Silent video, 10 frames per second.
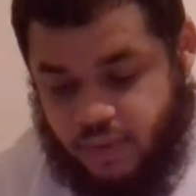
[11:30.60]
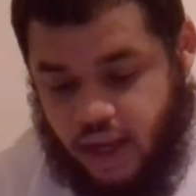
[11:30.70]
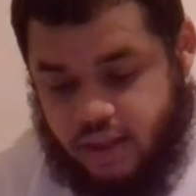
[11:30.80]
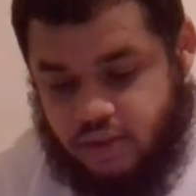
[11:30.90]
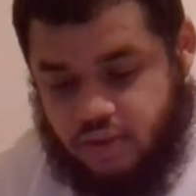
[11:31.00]

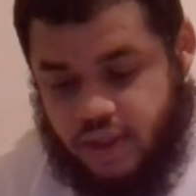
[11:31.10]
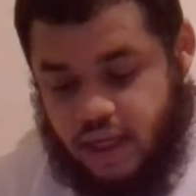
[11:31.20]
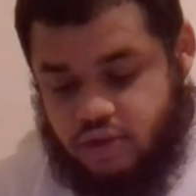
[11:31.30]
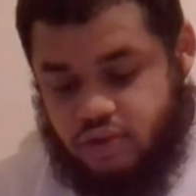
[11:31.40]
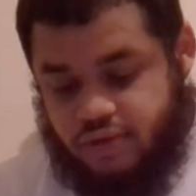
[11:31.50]
All right, so
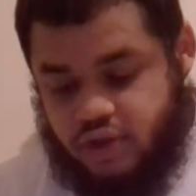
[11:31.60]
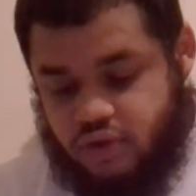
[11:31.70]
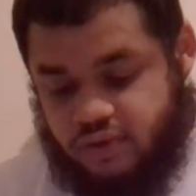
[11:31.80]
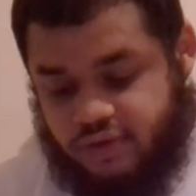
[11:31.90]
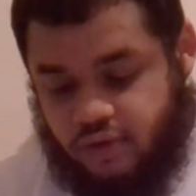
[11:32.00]
D'Angelo
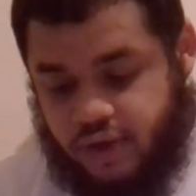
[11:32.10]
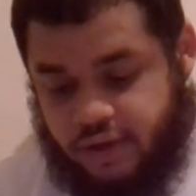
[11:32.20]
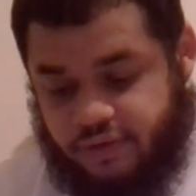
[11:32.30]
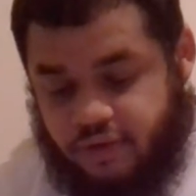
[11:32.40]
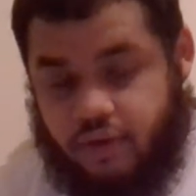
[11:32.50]
Russell's
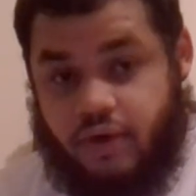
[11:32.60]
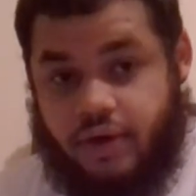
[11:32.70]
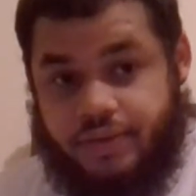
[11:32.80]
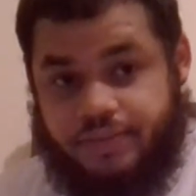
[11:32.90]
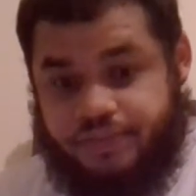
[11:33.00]

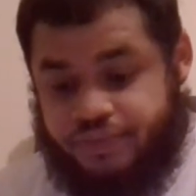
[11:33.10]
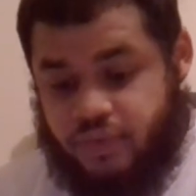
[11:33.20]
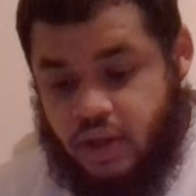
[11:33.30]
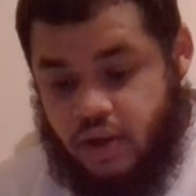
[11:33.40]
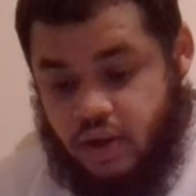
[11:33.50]
44.
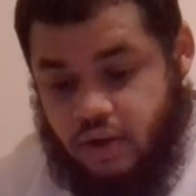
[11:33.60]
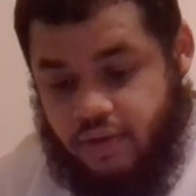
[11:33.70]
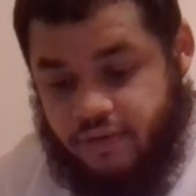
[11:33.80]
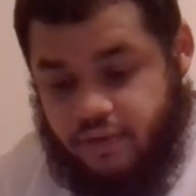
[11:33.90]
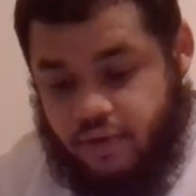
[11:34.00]

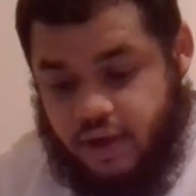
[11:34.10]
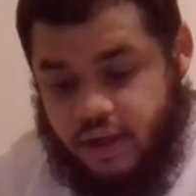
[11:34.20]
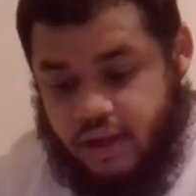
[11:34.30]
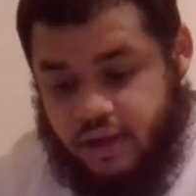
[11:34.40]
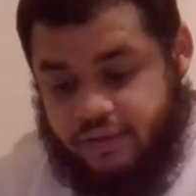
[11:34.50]

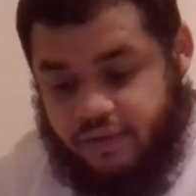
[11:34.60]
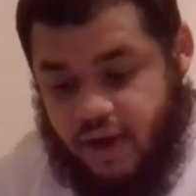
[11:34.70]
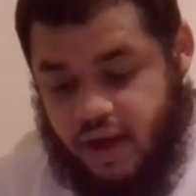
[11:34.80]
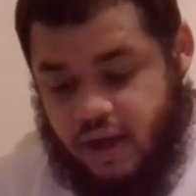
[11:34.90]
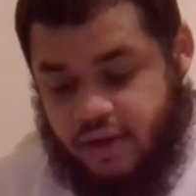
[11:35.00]

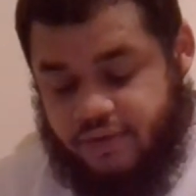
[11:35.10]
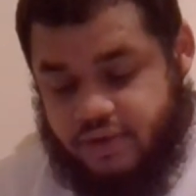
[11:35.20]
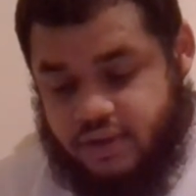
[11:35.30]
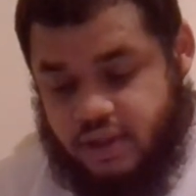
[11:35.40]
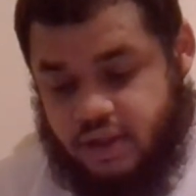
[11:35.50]
45
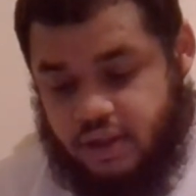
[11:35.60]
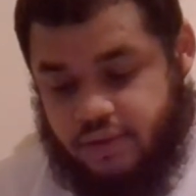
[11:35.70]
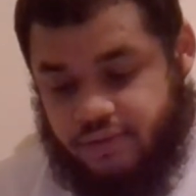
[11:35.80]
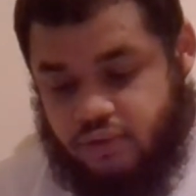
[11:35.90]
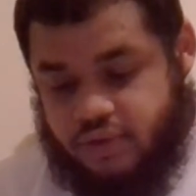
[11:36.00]
is
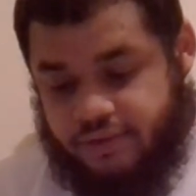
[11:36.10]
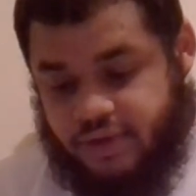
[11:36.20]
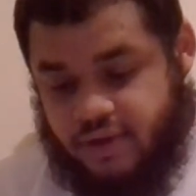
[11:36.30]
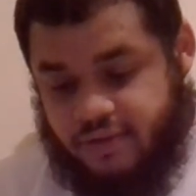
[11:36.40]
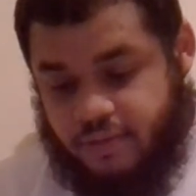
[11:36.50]
Nikola
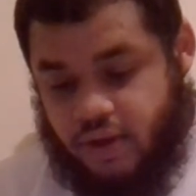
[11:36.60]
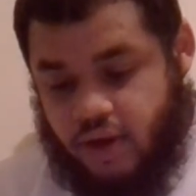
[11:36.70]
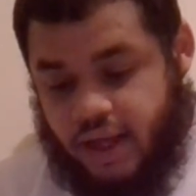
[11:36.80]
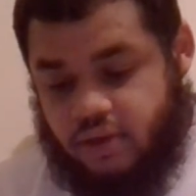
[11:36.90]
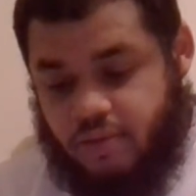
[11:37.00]
Vucevic from the
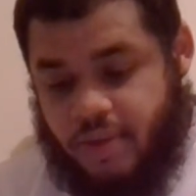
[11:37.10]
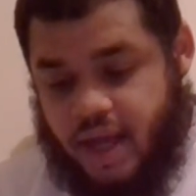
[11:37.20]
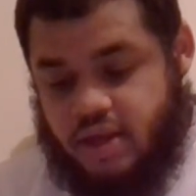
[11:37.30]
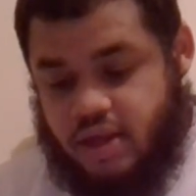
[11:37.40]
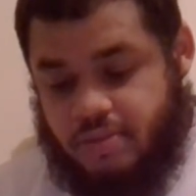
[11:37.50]
Orlando
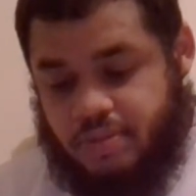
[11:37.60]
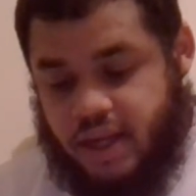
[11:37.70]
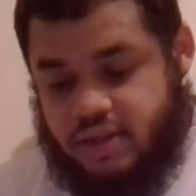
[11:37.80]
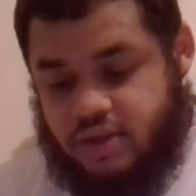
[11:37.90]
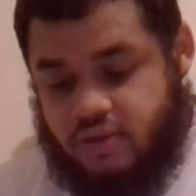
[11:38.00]
Magic.
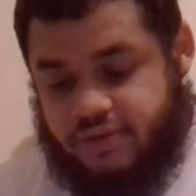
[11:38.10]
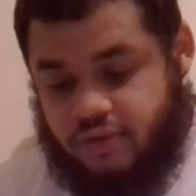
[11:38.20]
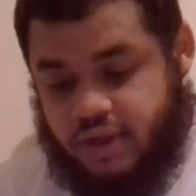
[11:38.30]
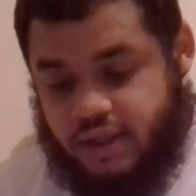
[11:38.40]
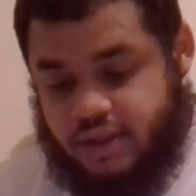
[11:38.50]
Bledsoe's
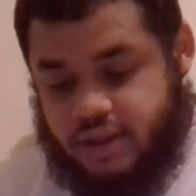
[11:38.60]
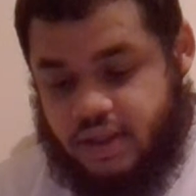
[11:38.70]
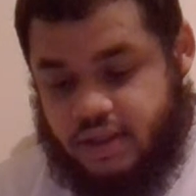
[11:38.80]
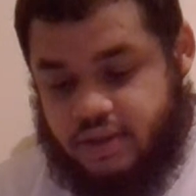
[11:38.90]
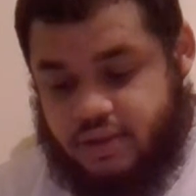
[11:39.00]

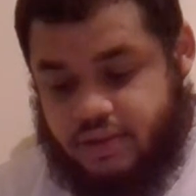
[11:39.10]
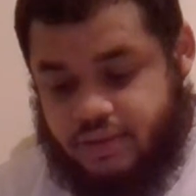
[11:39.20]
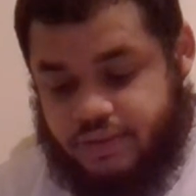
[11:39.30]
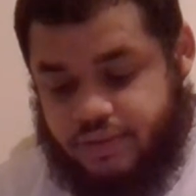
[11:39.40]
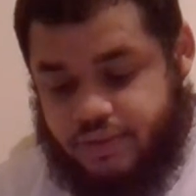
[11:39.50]
46.
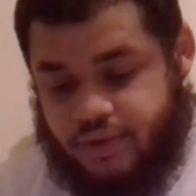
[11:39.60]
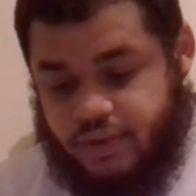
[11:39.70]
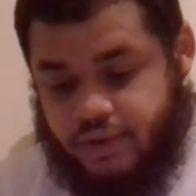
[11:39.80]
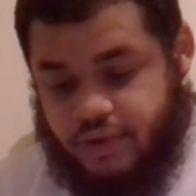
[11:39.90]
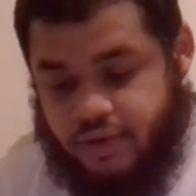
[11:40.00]

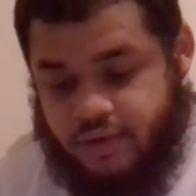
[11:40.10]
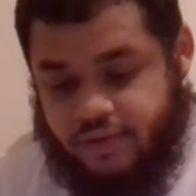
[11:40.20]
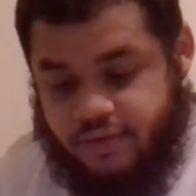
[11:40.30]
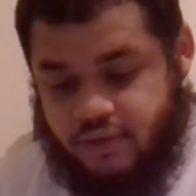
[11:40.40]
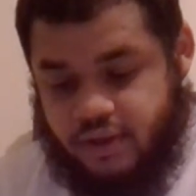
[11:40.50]

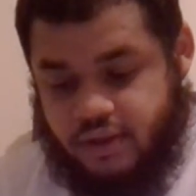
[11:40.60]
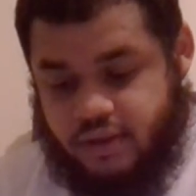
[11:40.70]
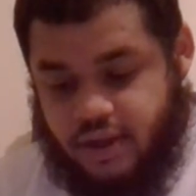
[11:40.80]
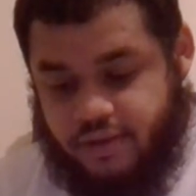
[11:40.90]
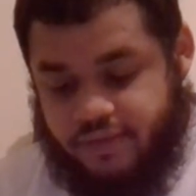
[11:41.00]

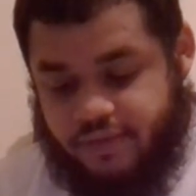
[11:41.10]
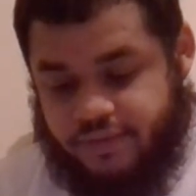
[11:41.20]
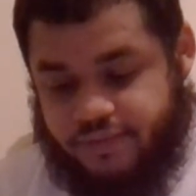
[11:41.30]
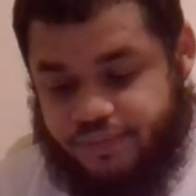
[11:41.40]
47.